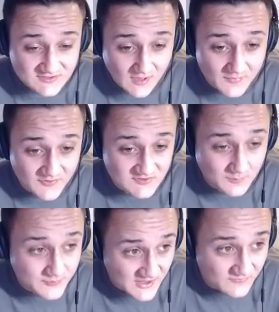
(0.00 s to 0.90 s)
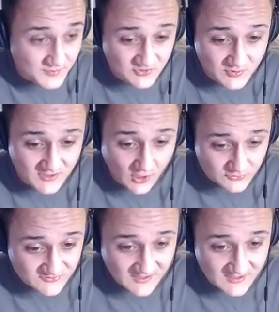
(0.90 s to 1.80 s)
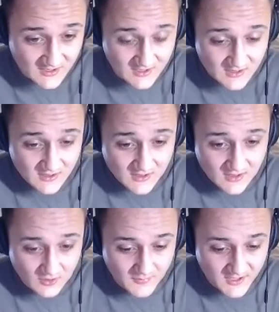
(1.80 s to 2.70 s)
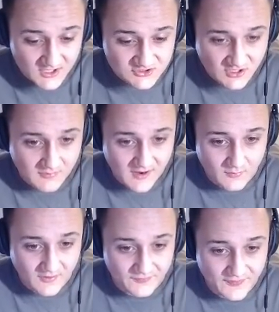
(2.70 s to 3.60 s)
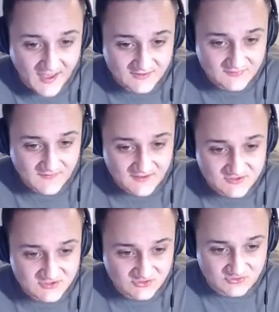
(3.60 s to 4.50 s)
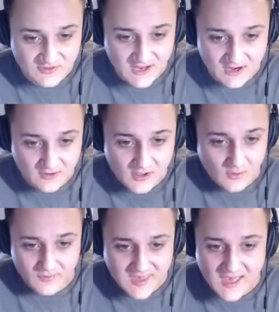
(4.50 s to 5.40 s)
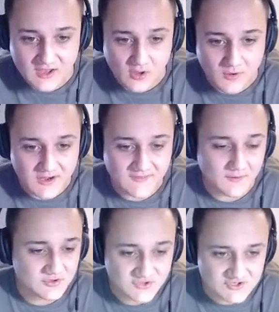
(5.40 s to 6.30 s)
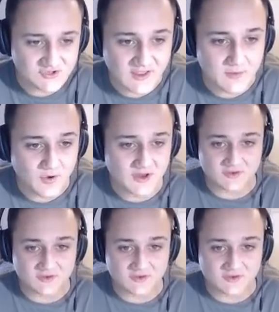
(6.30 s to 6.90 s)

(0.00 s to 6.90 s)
some beef between Ghostina. Oh my gosh. All right. Well, that's just there. We can't go on it. That was such a lame water